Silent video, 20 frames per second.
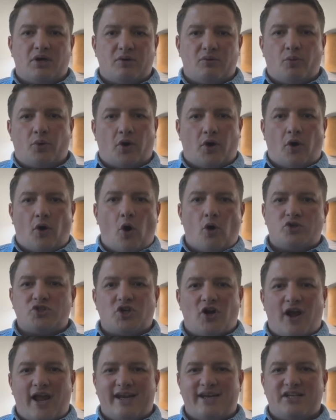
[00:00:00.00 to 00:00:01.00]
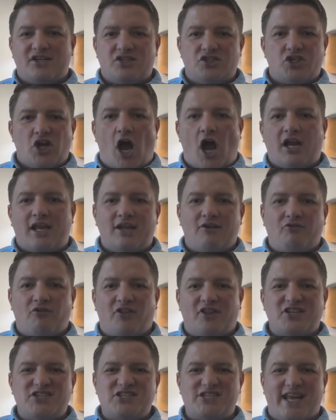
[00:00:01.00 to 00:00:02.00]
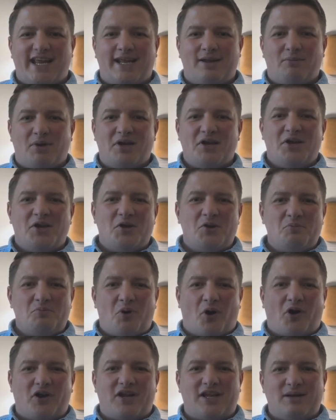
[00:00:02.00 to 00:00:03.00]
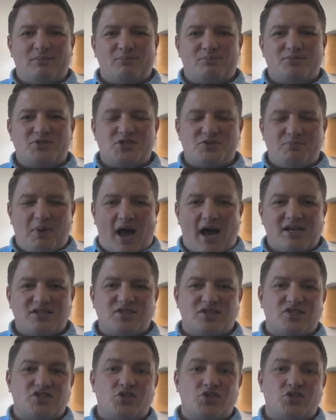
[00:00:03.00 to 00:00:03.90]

but we're all trying to jockey for the same parking spots.